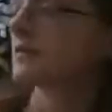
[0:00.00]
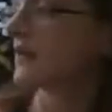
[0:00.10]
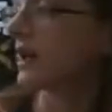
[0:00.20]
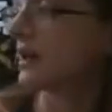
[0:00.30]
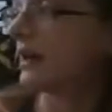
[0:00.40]

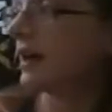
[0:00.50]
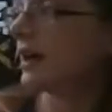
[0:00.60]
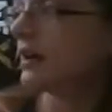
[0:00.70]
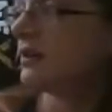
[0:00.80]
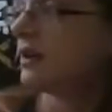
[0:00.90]
fella
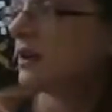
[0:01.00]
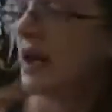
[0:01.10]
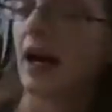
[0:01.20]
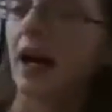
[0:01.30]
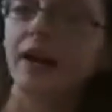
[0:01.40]
here,
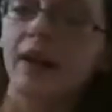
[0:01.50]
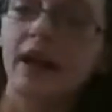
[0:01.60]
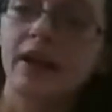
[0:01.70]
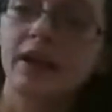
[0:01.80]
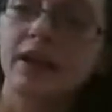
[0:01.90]
and
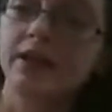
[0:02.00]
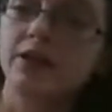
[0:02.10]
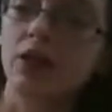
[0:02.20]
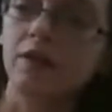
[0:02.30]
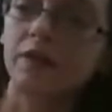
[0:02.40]
then his
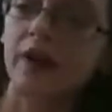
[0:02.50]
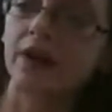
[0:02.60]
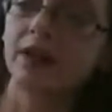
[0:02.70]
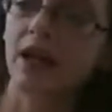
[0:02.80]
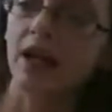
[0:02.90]

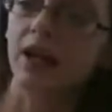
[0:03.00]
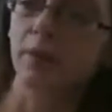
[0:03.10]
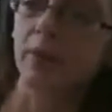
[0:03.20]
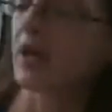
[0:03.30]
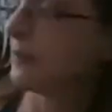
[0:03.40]
girlfriend and the
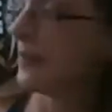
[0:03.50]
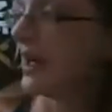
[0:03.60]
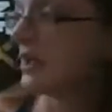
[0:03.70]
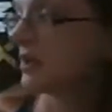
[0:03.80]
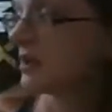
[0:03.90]

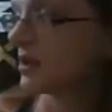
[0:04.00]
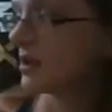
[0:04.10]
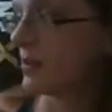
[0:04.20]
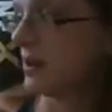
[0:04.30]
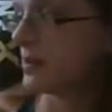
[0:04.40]
baby. The
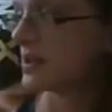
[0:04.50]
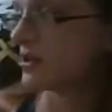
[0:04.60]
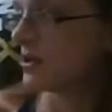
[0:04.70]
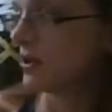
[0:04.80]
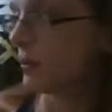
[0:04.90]
baby's a
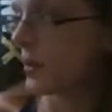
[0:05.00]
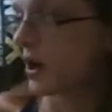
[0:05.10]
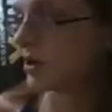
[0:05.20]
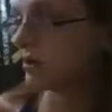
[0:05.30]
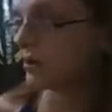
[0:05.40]

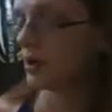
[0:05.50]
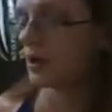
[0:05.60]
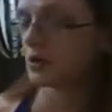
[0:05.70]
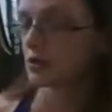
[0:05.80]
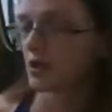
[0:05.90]
newborn,
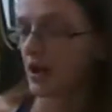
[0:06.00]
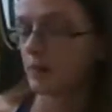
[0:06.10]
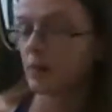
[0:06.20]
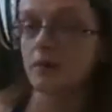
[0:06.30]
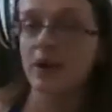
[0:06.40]
so that'd
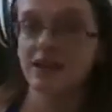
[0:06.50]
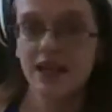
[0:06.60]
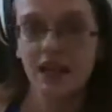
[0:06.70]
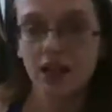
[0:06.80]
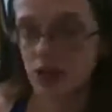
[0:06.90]
be my
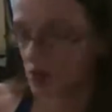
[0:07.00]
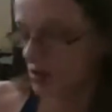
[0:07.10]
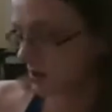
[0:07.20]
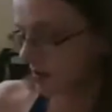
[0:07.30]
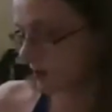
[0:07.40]
second
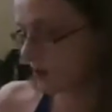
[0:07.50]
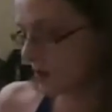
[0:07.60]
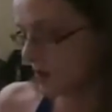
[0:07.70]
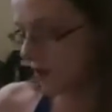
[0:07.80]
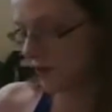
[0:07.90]

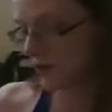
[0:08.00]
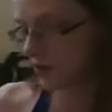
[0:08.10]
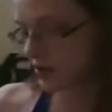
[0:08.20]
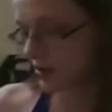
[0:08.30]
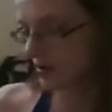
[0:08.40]
removed
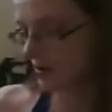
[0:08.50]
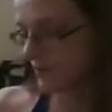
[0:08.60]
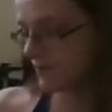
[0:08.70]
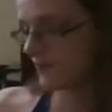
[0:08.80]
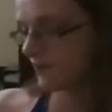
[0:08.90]
cousin.
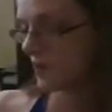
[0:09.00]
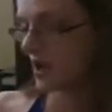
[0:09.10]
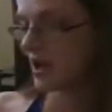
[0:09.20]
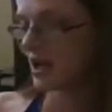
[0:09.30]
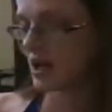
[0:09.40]

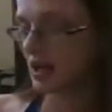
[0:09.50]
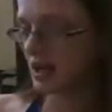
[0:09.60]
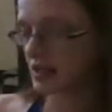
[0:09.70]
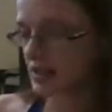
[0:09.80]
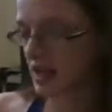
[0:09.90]

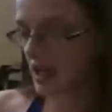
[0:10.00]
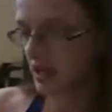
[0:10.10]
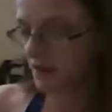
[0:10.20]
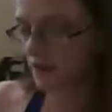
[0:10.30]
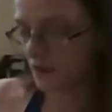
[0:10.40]
It's
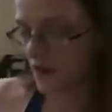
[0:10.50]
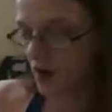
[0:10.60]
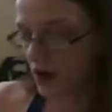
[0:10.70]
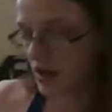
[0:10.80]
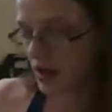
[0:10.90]
a
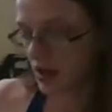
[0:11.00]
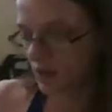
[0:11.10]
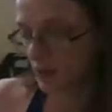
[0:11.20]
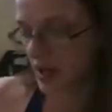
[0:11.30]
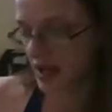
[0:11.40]
60
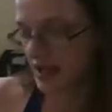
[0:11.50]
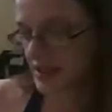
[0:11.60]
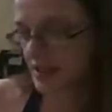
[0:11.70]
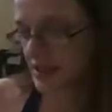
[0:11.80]
by